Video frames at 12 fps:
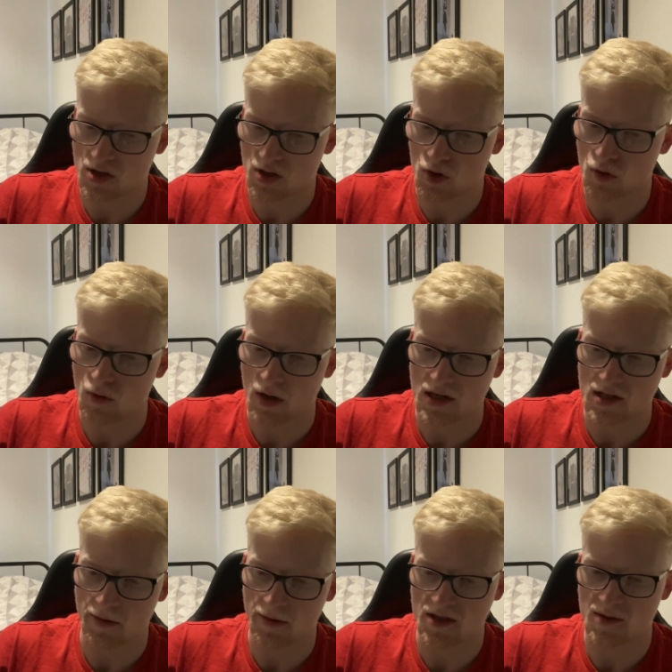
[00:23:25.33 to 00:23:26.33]
two is
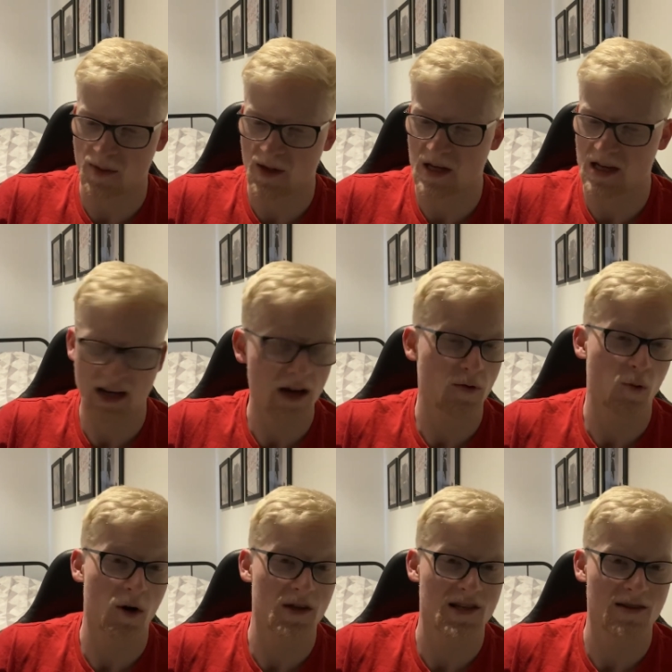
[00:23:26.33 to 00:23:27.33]
going to be another
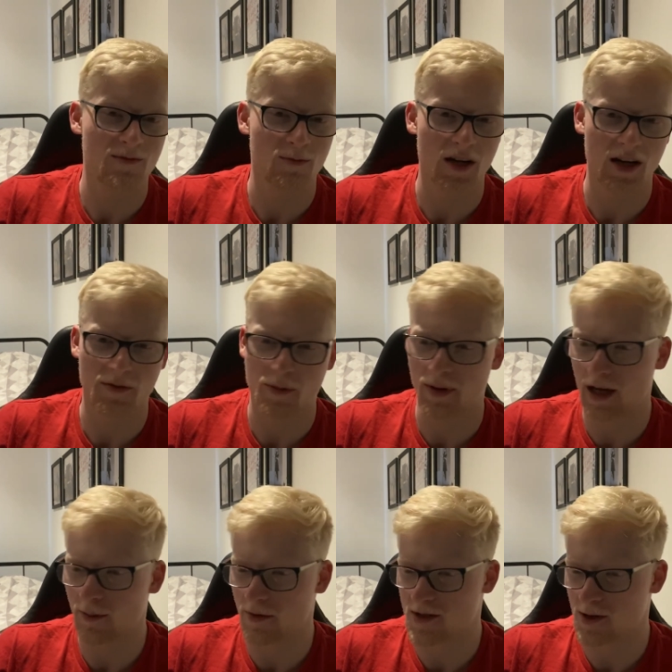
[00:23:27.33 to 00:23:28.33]
Watson, another
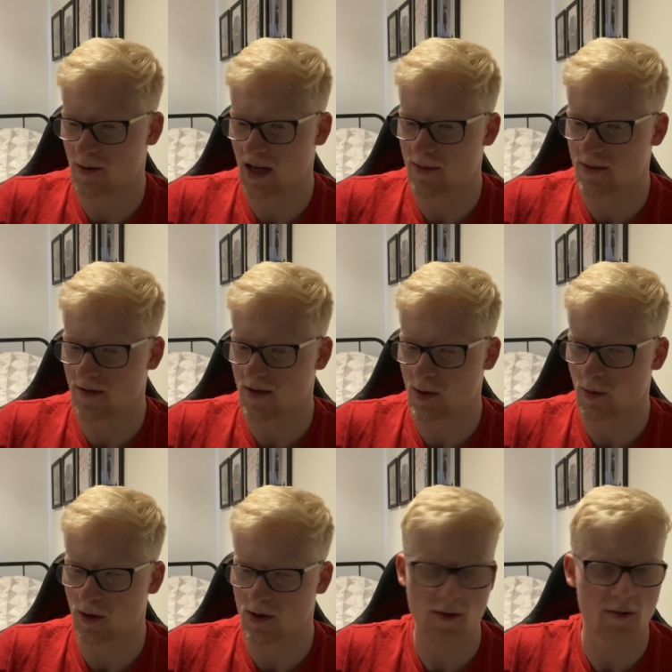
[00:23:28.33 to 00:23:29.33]
player with two names. Obviously, we've
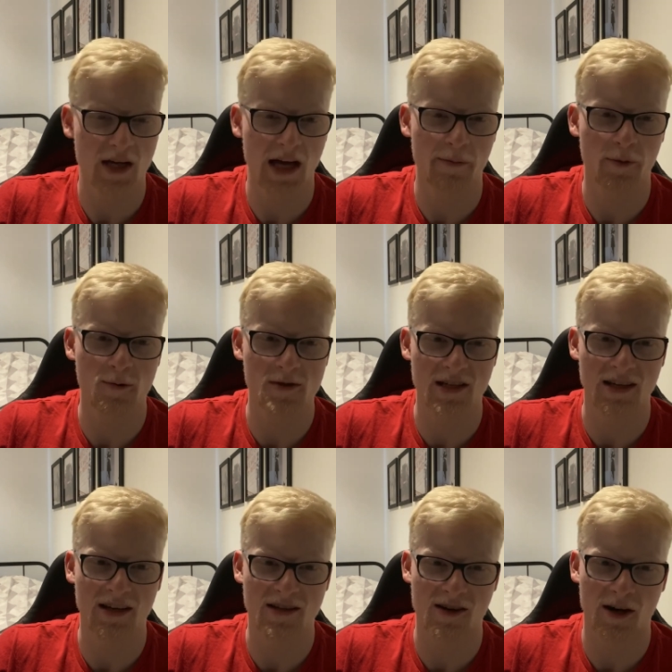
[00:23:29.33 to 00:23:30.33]
got two Campbells in
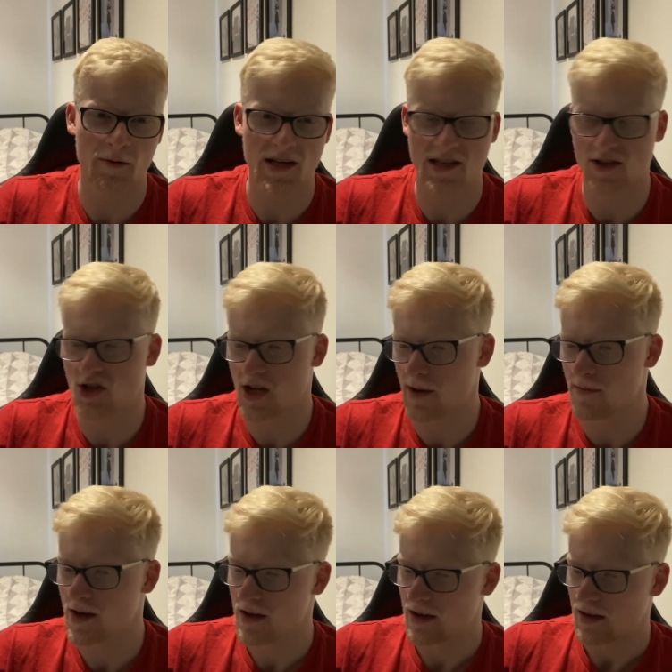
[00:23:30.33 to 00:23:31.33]
uh, Tyrese and
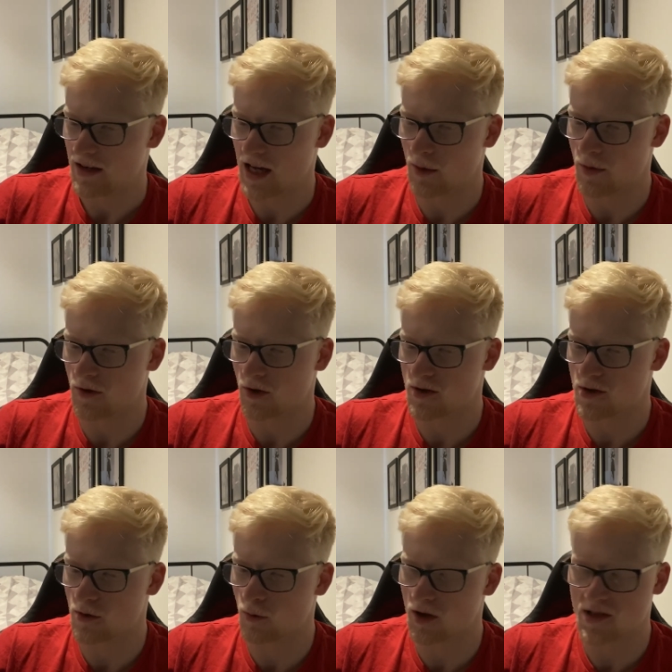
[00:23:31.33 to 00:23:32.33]
Chem. Now we've got
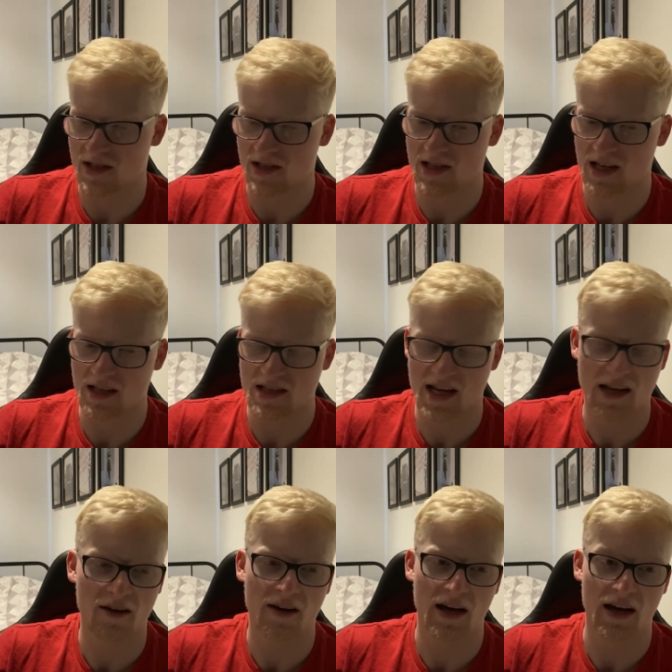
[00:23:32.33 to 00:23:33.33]
two Watsons in
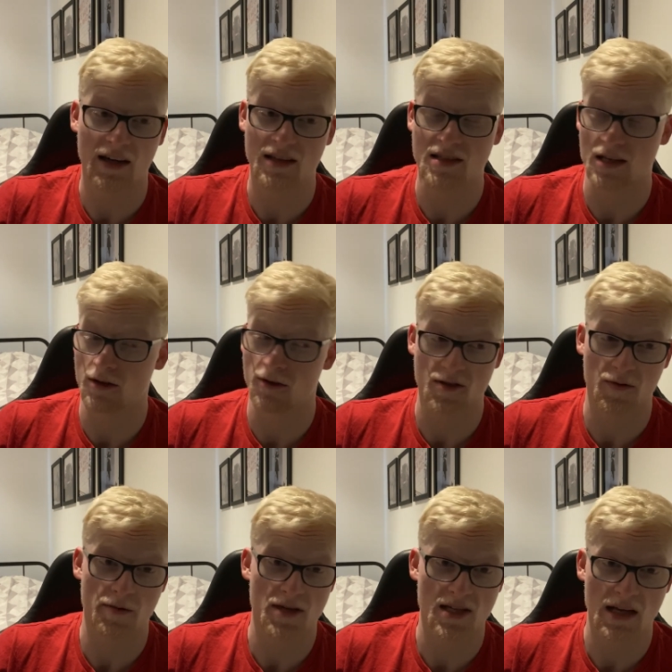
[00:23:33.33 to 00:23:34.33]
Tennai, and it looks
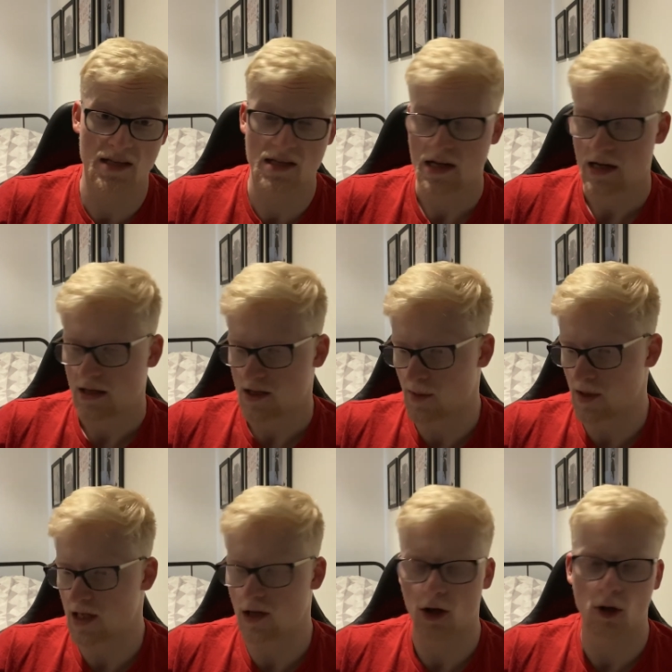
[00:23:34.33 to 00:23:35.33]
very set to
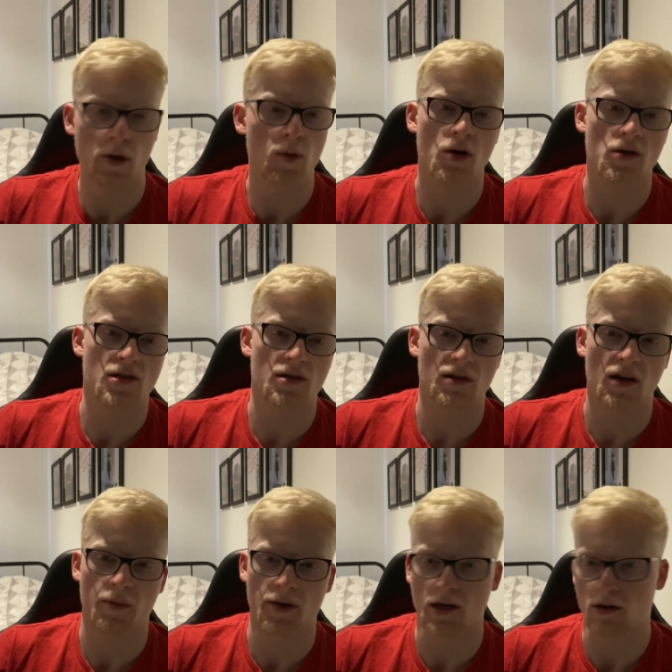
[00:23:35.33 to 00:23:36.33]
be Louis Watson
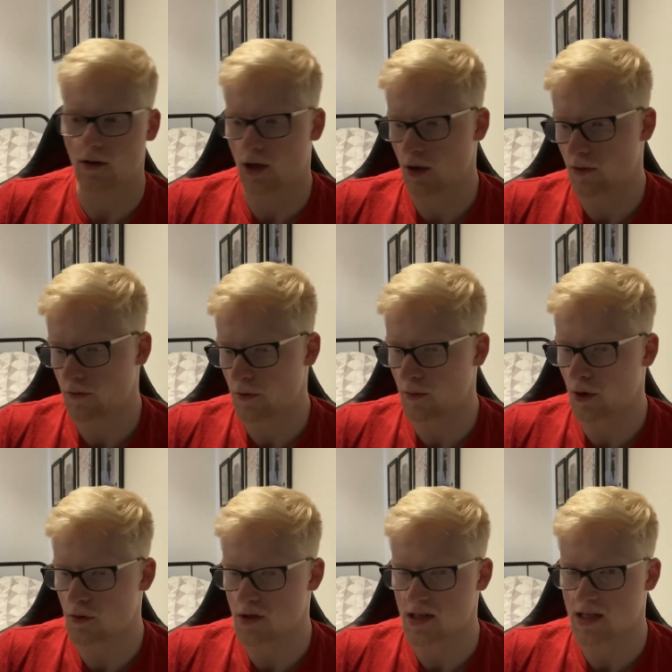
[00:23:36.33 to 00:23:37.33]
coming in on loan from
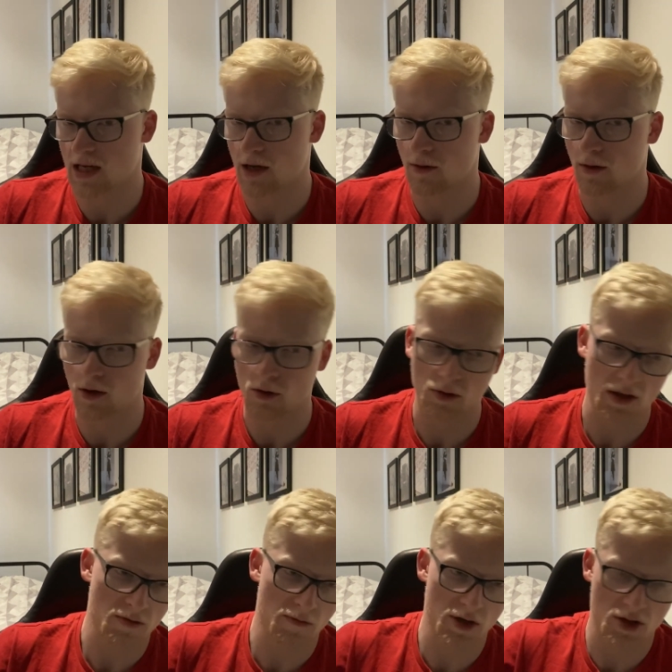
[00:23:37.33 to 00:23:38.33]
Luton Town. According
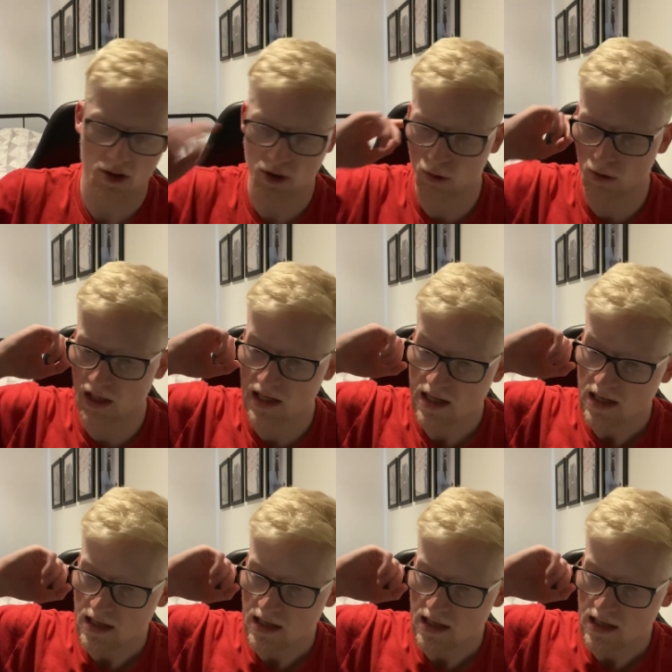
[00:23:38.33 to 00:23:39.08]
to Richard Cawley,